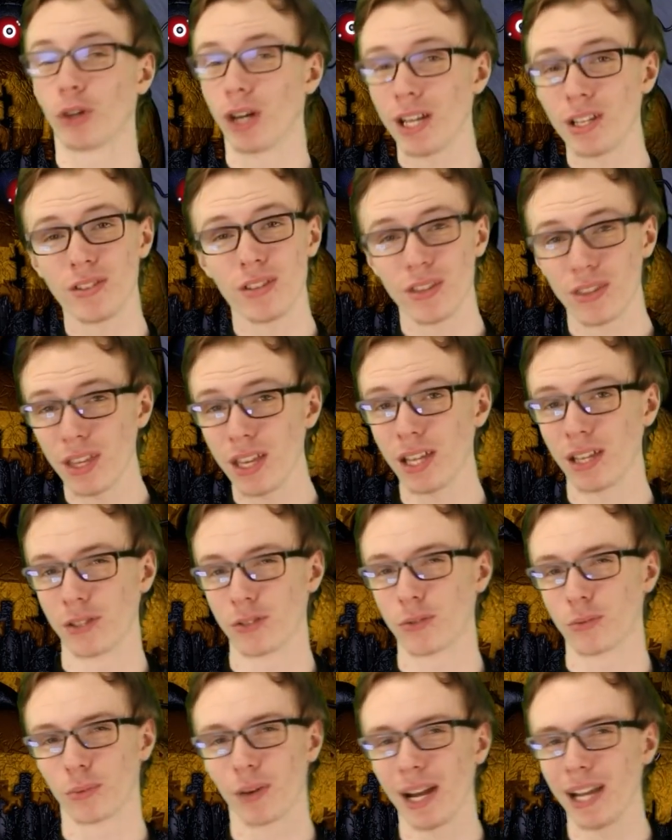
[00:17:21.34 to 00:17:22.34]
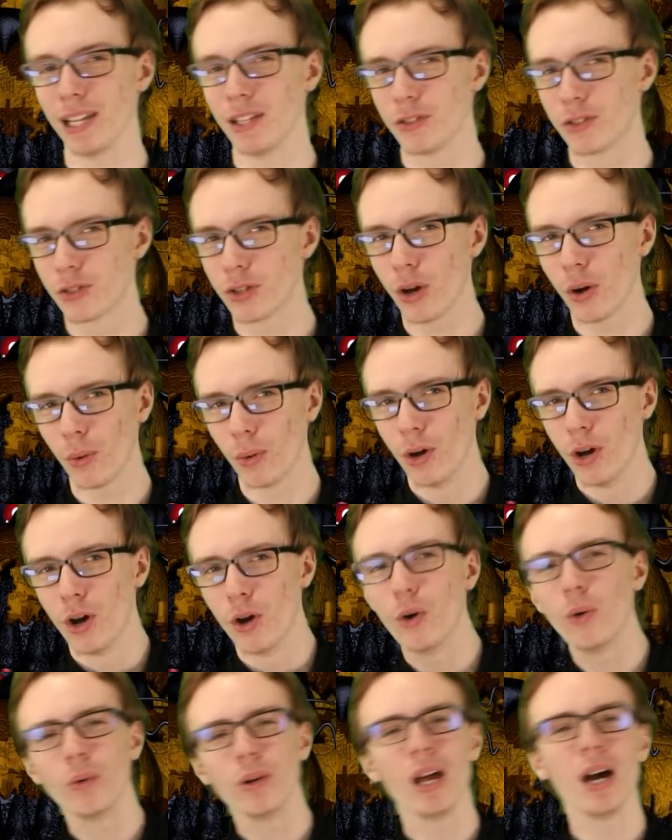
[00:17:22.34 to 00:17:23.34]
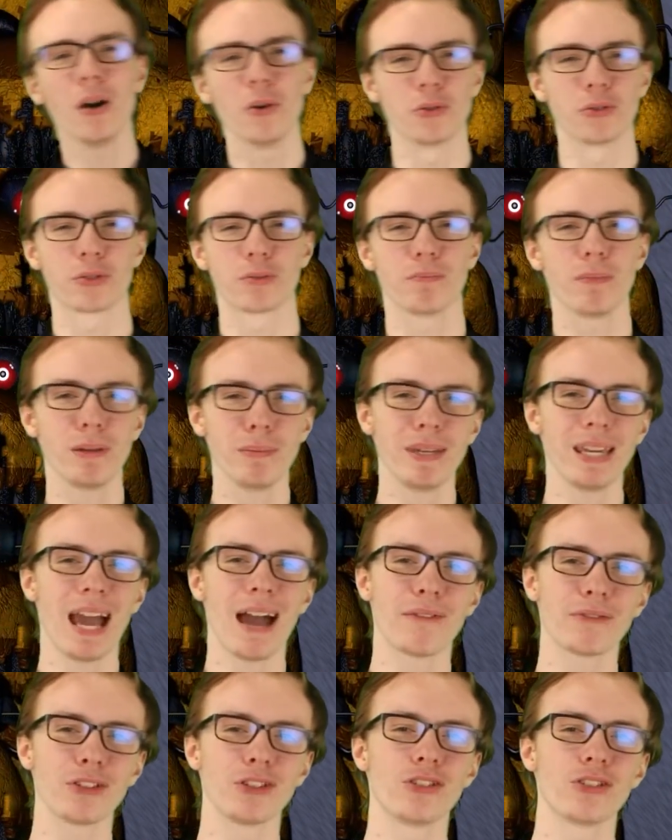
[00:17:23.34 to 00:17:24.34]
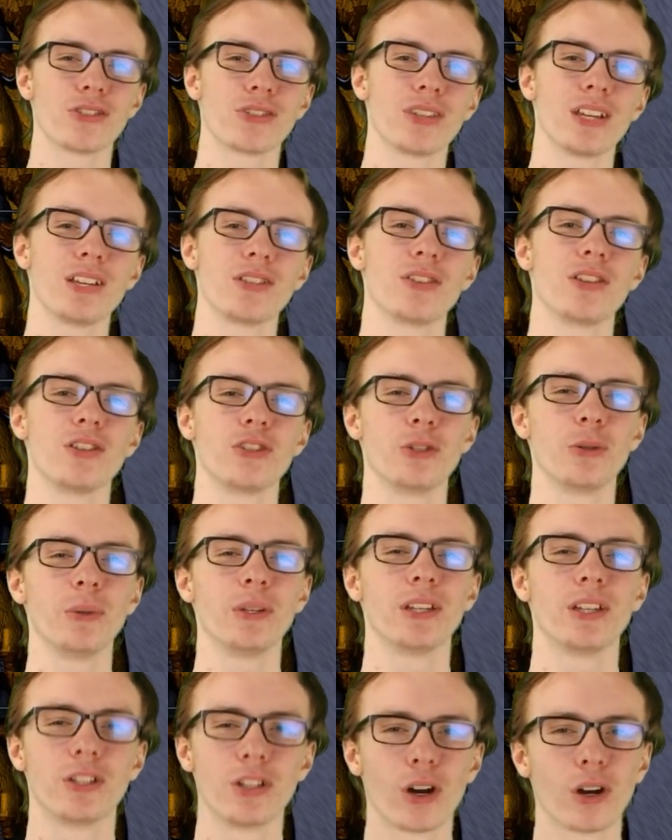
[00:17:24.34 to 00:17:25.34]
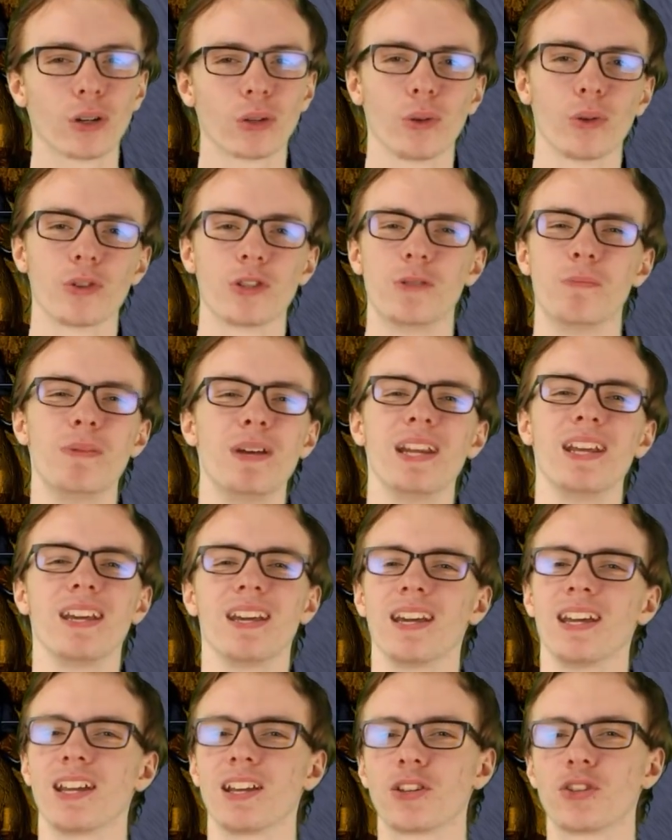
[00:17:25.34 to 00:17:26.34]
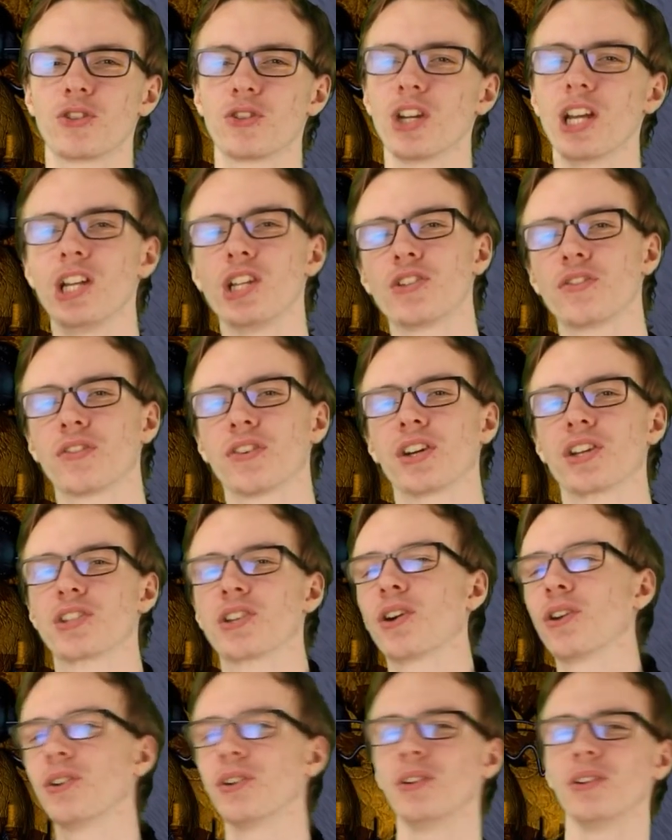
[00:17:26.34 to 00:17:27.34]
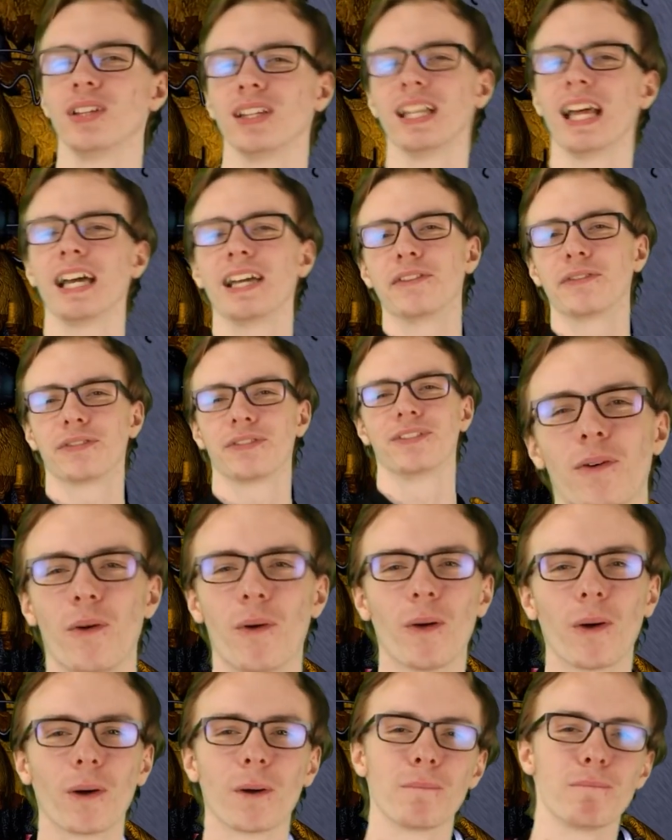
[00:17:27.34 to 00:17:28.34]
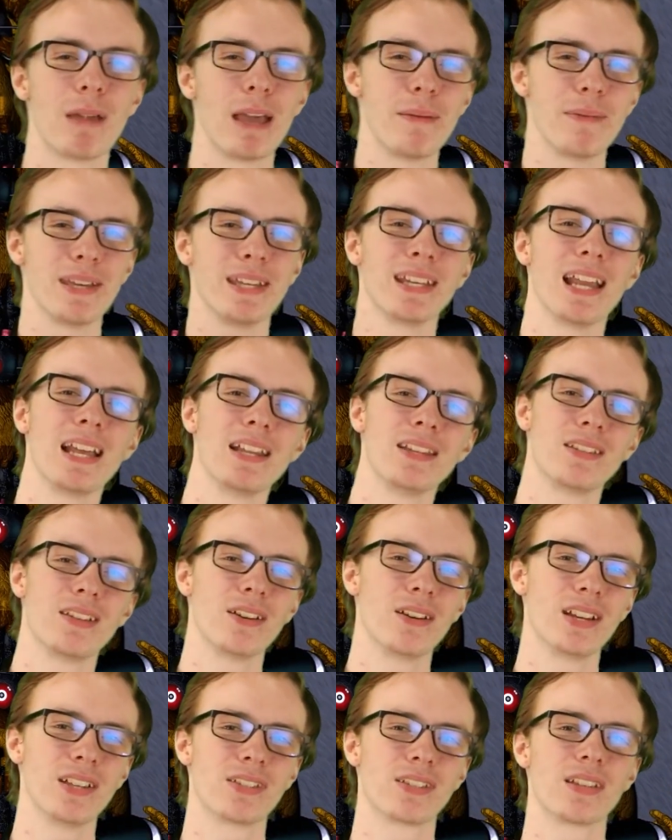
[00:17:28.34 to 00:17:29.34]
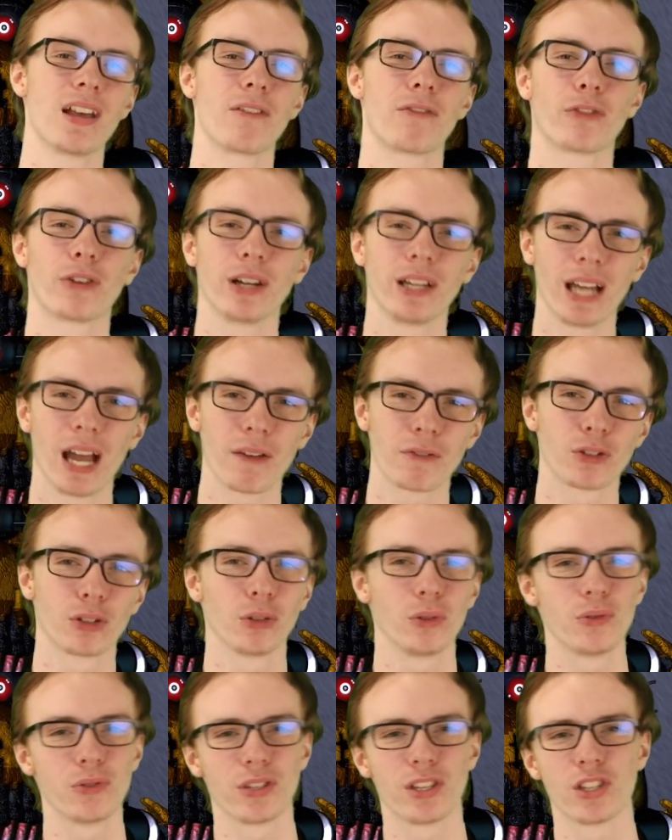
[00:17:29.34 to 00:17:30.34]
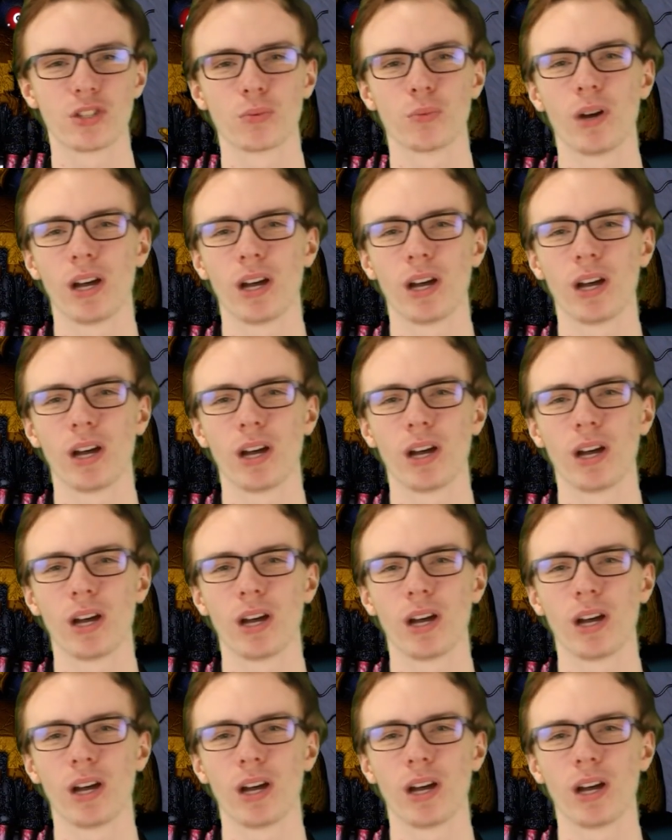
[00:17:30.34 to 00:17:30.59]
crazy things, right? So who knows? Maybe Afton just thinks he's doing the Dark Lord's bidding in exchange for eternal life, or maybe an end to his suffering after losing his